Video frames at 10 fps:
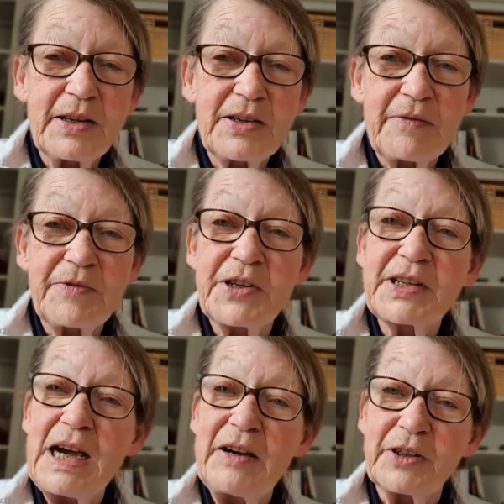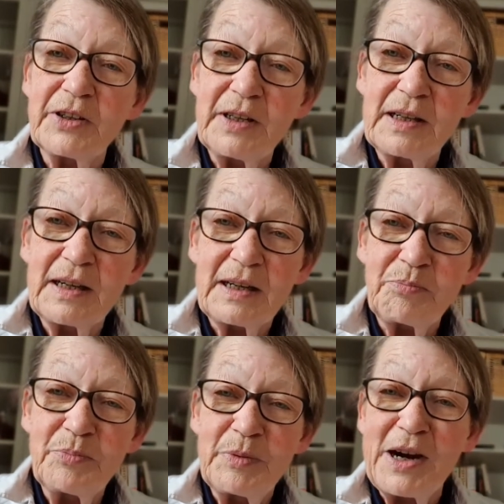I've discovered in, the,
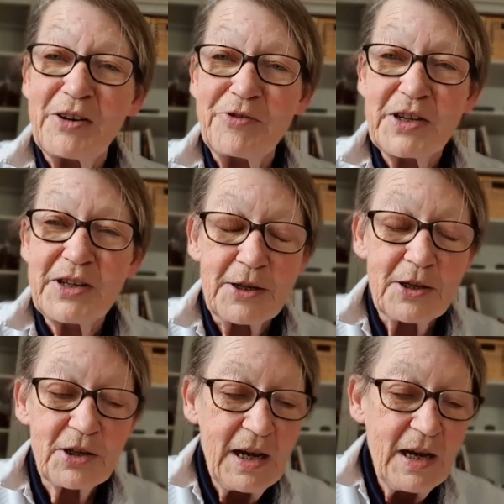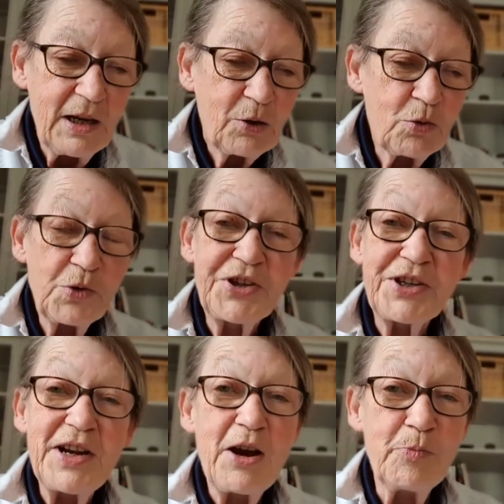in my research called
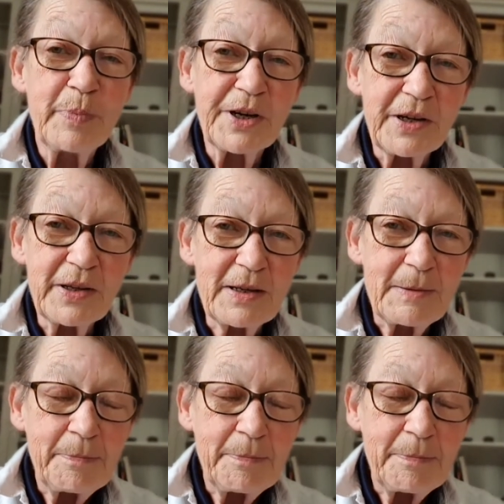snowbirds.